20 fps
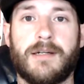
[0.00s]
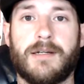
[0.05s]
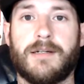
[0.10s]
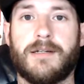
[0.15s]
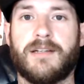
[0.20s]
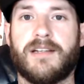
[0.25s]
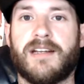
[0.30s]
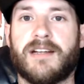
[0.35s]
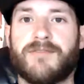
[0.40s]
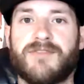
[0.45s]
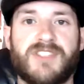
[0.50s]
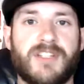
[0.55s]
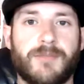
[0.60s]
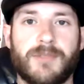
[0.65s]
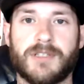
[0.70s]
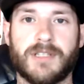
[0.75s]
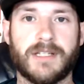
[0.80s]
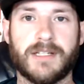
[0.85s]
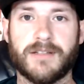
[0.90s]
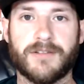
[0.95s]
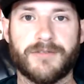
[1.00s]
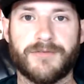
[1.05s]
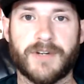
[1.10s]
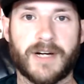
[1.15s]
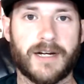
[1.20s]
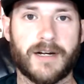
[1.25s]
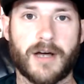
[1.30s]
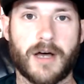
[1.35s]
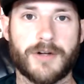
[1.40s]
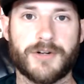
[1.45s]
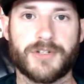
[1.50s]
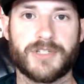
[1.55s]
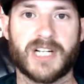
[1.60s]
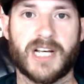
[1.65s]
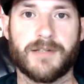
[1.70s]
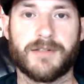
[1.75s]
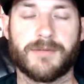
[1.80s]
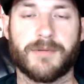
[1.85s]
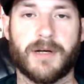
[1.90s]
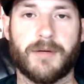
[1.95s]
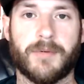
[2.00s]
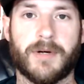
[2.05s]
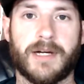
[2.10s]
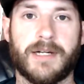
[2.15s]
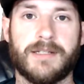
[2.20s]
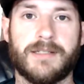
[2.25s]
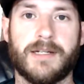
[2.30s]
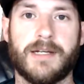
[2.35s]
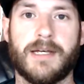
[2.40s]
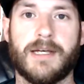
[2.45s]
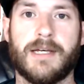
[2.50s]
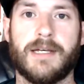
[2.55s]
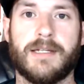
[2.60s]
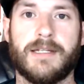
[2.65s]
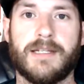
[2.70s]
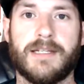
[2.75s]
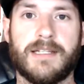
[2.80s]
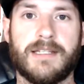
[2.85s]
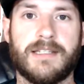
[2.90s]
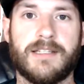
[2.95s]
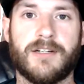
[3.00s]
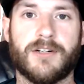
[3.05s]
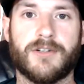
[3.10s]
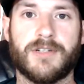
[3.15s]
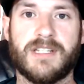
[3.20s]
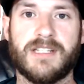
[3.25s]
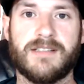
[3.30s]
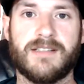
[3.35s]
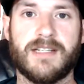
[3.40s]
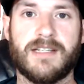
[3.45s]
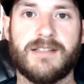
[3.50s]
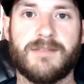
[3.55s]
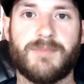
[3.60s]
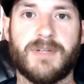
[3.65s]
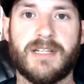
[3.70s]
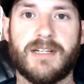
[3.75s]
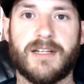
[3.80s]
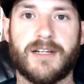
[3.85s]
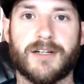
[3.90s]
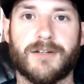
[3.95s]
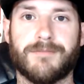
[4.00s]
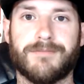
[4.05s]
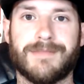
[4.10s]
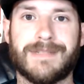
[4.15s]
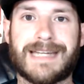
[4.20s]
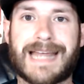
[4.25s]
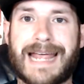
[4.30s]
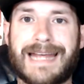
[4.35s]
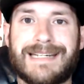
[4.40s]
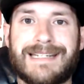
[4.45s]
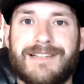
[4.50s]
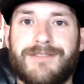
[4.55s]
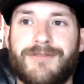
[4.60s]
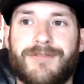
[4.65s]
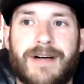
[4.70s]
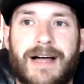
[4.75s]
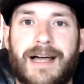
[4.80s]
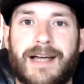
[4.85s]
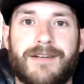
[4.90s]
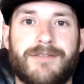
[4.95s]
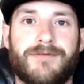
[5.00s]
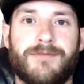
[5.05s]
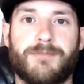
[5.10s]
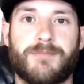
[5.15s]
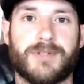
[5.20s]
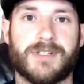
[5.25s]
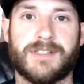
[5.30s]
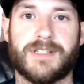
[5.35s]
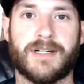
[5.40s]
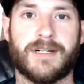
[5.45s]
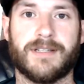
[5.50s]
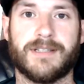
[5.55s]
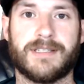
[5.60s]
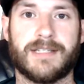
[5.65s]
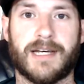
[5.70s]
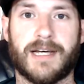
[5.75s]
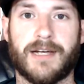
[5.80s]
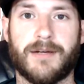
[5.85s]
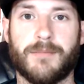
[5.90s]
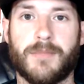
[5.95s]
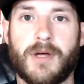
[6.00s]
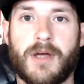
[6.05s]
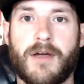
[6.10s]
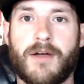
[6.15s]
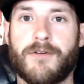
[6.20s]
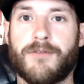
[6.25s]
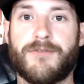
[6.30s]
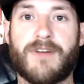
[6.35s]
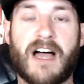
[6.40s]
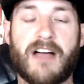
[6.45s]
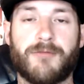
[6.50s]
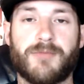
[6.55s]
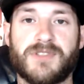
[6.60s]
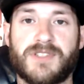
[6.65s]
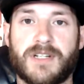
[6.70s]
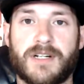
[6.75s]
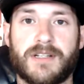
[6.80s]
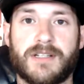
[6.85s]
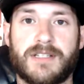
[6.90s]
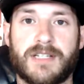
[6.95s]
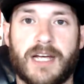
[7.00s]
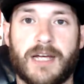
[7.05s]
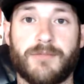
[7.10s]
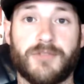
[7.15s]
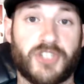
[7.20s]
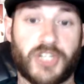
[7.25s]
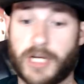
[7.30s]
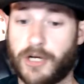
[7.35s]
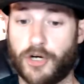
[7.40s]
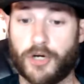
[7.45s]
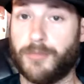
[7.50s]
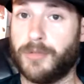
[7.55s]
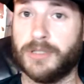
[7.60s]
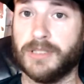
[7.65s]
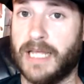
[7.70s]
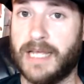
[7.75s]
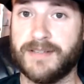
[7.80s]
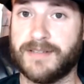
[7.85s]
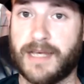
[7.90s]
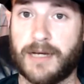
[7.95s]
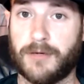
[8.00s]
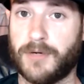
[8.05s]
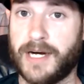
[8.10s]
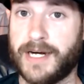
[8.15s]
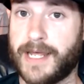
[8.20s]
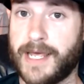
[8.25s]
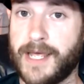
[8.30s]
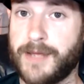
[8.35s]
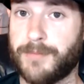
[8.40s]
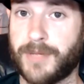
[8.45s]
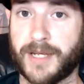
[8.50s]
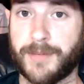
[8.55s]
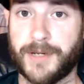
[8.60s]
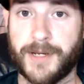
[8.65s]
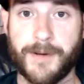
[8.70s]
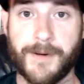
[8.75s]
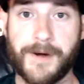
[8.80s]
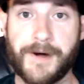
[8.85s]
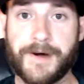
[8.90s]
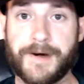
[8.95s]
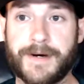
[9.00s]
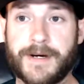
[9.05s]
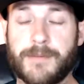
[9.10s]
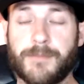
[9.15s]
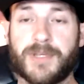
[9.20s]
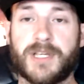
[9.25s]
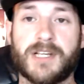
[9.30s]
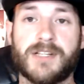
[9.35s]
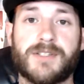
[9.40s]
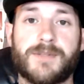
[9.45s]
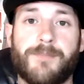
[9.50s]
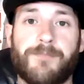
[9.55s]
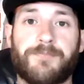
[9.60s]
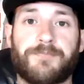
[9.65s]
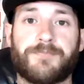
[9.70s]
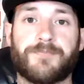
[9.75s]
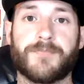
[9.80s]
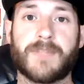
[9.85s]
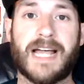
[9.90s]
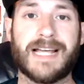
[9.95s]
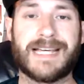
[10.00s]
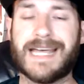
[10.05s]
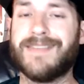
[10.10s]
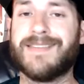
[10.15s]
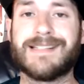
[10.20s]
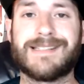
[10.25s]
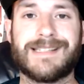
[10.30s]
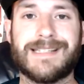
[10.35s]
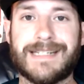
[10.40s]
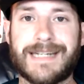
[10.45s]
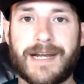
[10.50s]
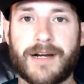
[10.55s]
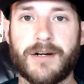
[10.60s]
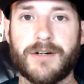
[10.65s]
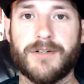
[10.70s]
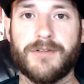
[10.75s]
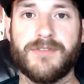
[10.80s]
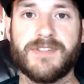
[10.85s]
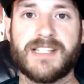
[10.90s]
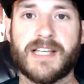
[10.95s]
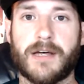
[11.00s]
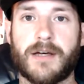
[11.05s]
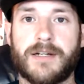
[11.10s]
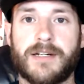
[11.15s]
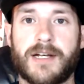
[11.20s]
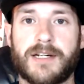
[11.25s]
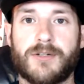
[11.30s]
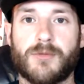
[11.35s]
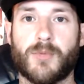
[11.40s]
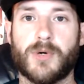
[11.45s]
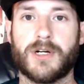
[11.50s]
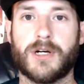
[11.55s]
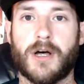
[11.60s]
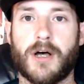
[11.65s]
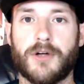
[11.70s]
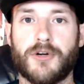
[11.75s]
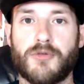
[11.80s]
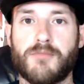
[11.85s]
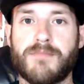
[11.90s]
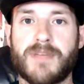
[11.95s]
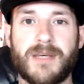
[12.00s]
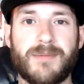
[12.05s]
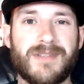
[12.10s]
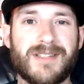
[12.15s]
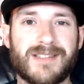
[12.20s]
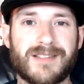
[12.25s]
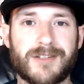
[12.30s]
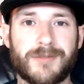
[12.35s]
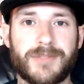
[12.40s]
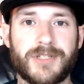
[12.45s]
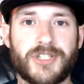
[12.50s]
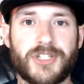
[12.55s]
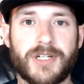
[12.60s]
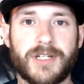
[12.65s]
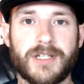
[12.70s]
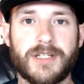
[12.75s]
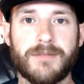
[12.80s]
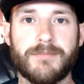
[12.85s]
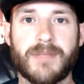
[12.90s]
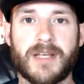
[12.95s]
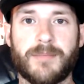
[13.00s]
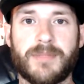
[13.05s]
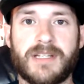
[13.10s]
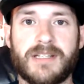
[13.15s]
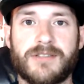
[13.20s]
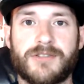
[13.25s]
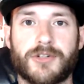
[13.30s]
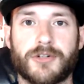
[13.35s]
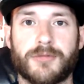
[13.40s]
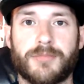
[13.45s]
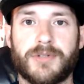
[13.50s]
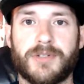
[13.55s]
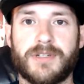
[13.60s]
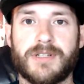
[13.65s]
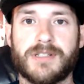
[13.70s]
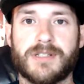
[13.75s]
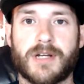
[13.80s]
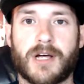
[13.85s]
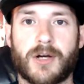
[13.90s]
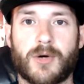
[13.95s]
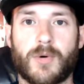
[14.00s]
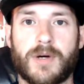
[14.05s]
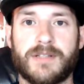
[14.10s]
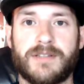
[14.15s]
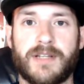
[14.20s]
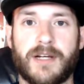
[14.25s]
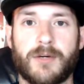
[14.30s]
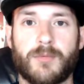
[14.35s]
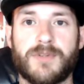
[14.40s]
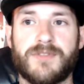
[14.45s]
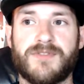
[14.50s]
and I've simulated the fight 100 times in my mind, he's beating him 95% of the time, 5% of the time. Jay Herbert lands that right hand, baby. Because, again, that's the narrative, is that Renato Moicano maybe is a little bit chinny. Maybe his durability is not quite there. We've